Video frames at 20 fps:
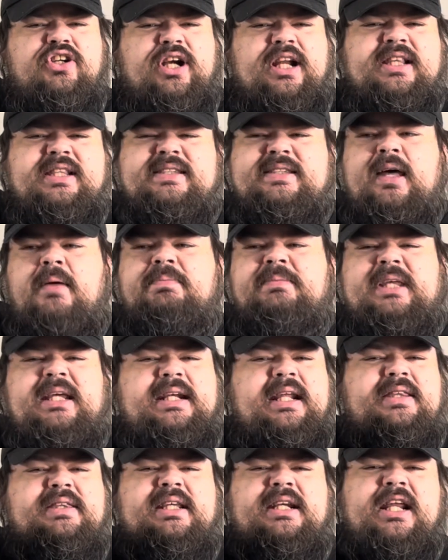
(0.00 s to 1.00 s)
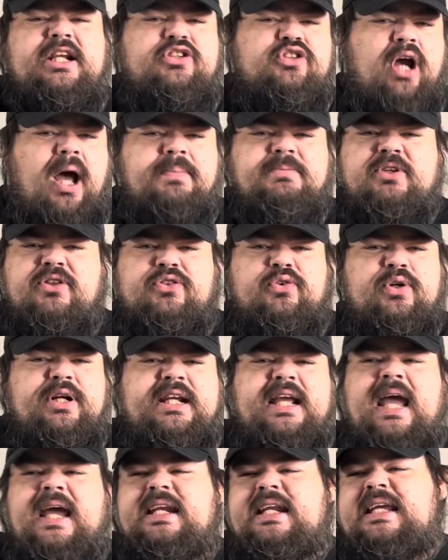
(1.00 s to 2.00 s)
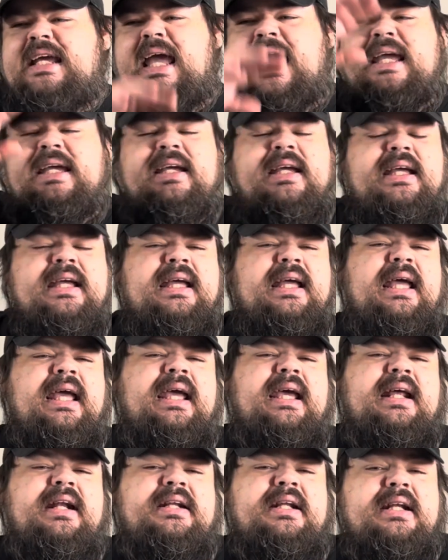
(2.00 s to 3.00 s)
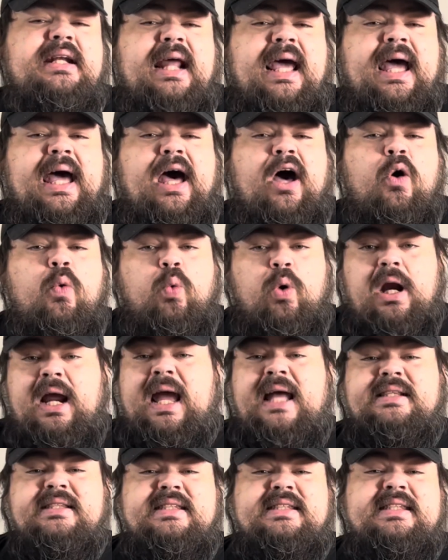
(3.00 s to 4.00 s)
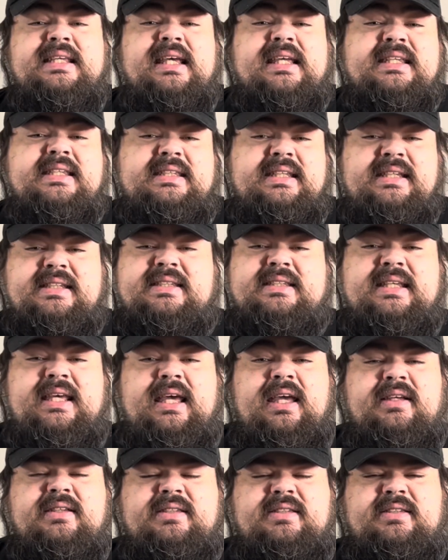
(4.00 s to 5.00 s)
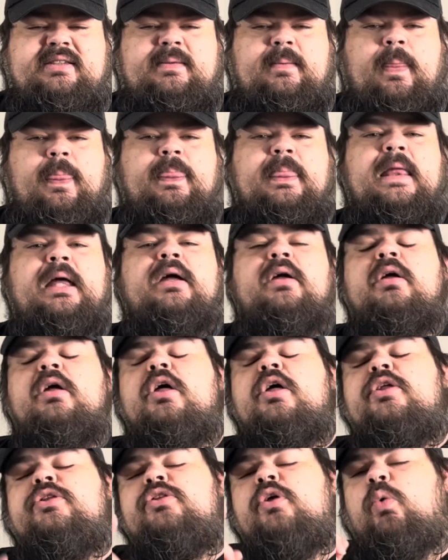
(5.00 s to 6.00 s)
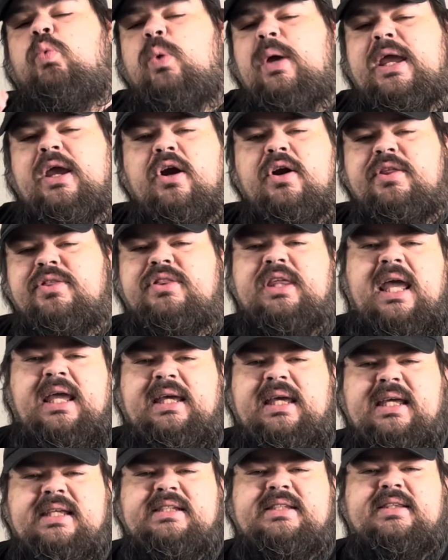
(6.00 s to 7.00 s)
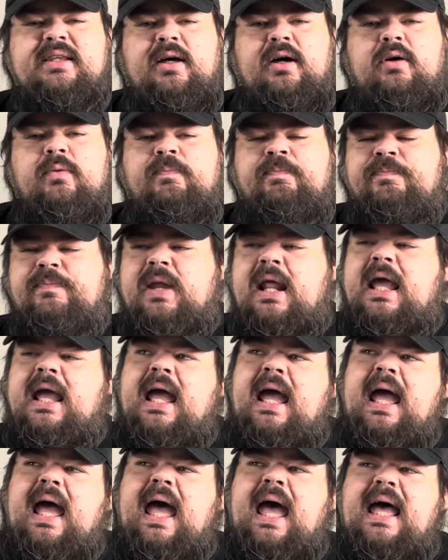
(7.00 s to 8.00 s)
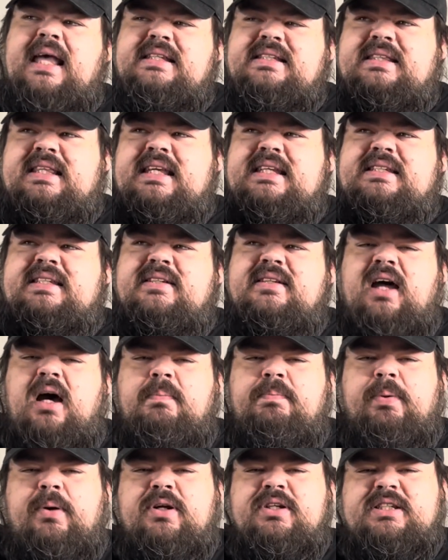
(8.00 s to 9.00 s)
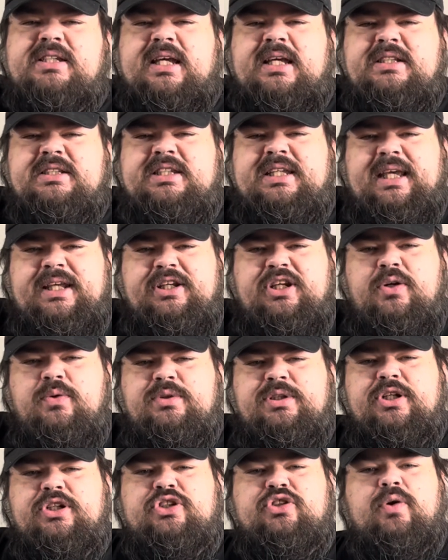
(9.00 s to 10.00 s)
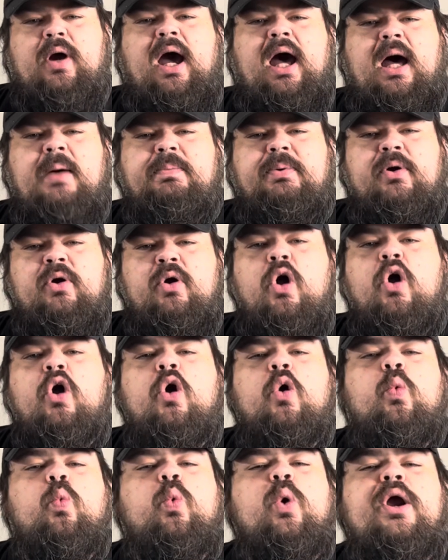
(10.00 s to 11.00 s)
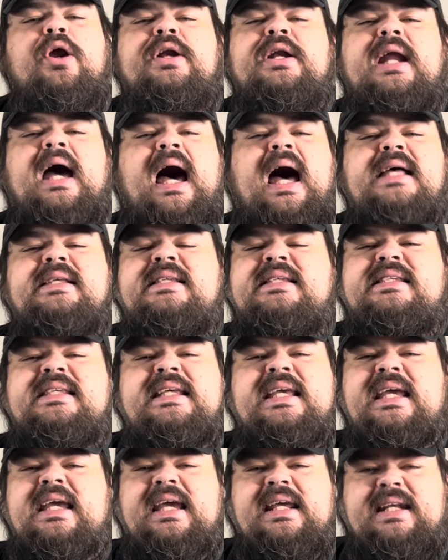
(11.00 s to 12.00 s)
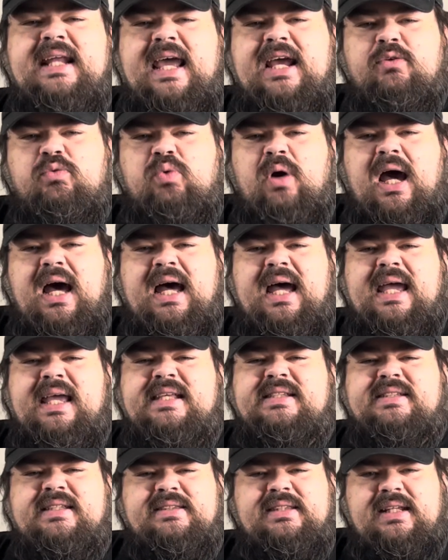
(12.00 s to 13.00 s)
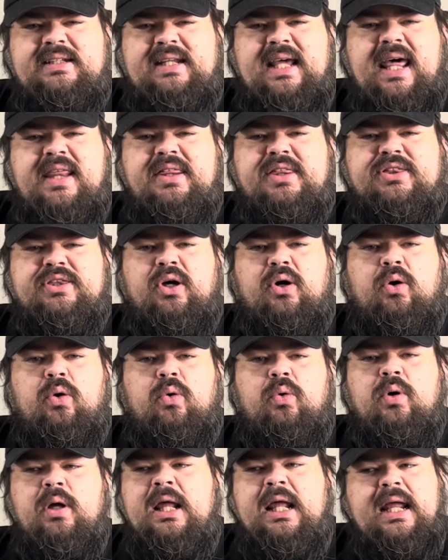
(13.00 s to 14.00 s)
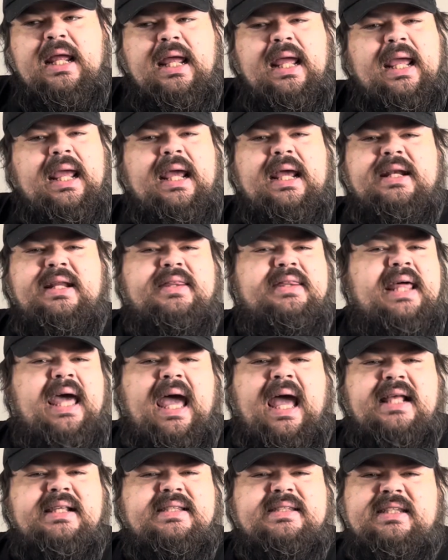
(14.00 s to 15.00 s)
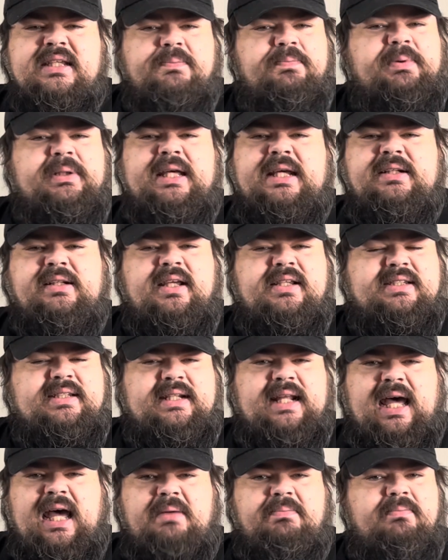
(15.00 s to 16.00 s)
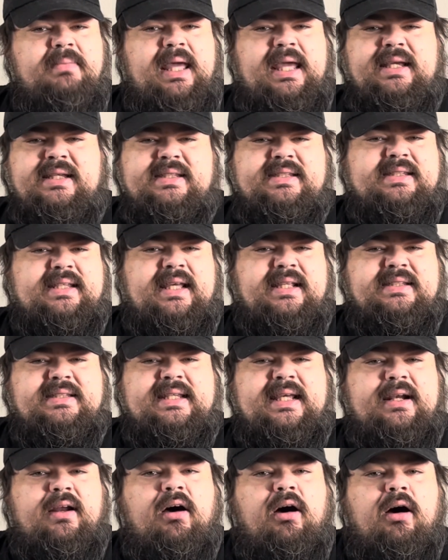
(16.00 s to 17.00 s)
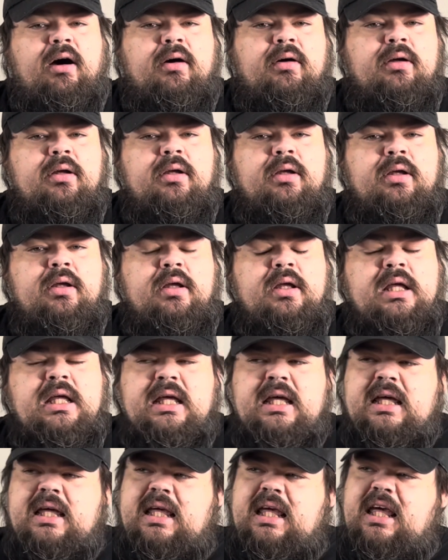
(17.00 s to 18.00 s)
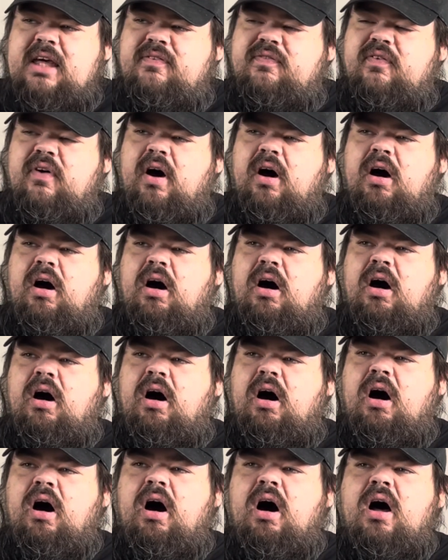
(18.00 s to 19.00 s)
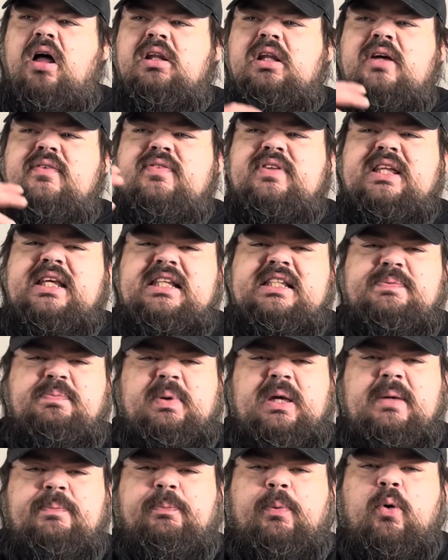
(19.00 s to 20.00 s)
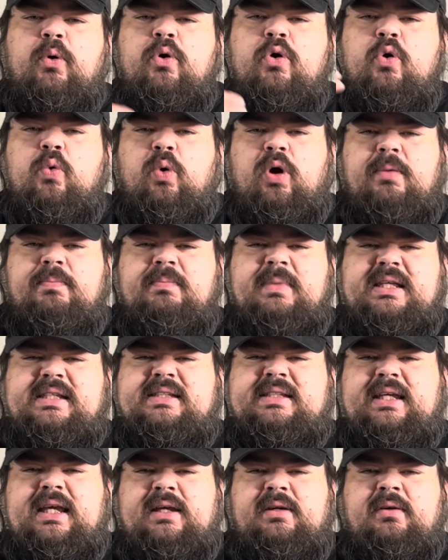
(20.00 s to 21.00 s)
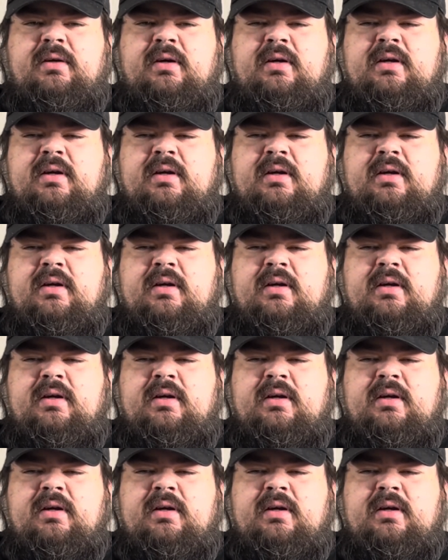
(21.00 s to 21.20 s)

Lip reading: and something, and then it dropped to 388, and now we're at 66. The weird thing is, though, as these numbers continue to drop, we're not seeing a rise in the death toll, and that simply does not make sense at all. If all of these people who were missing